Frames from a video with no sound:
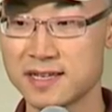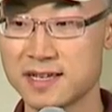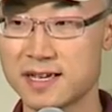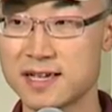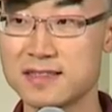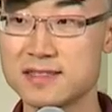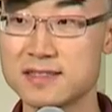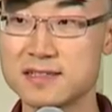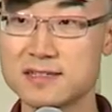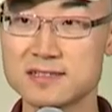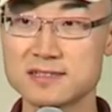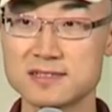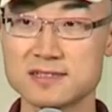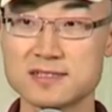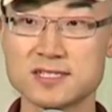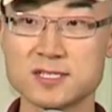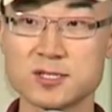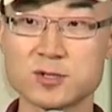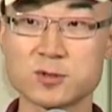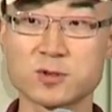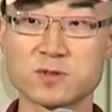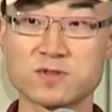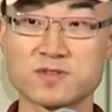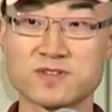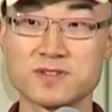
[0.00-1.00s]
And this is
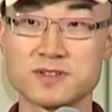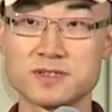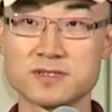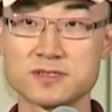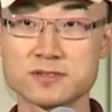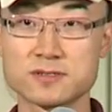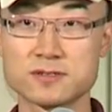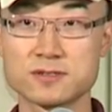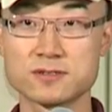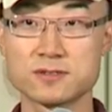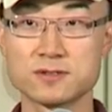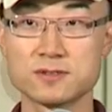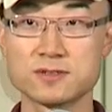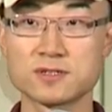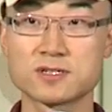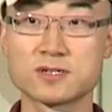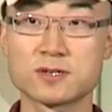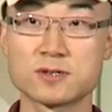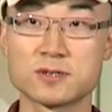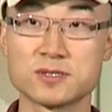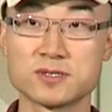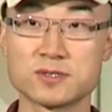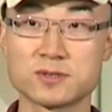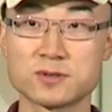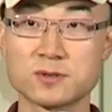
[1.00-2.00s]
equivalent to
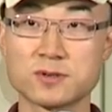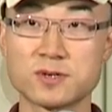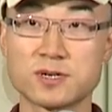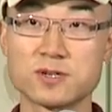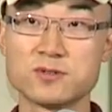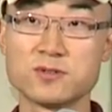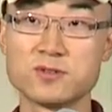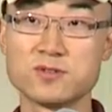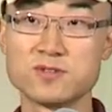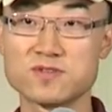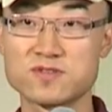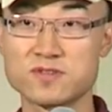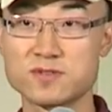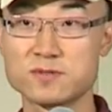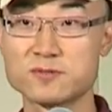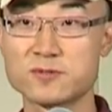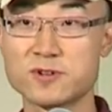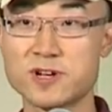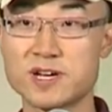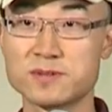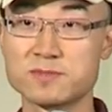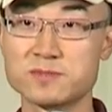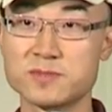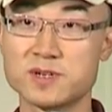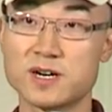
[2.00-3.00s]
going to a uniform
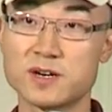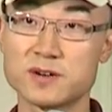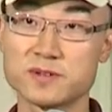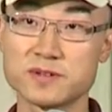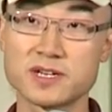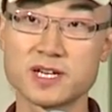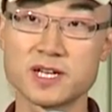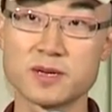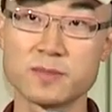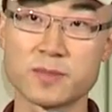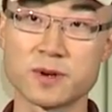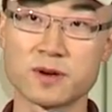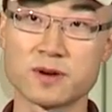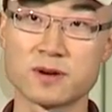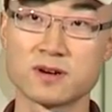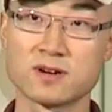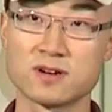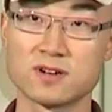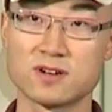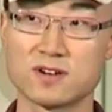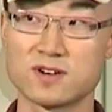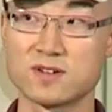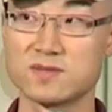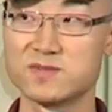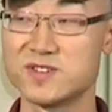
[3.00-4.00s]
RAM out neighbor
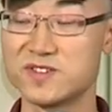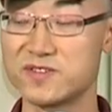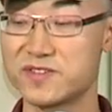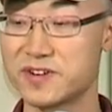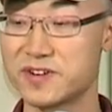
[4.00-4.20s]
of the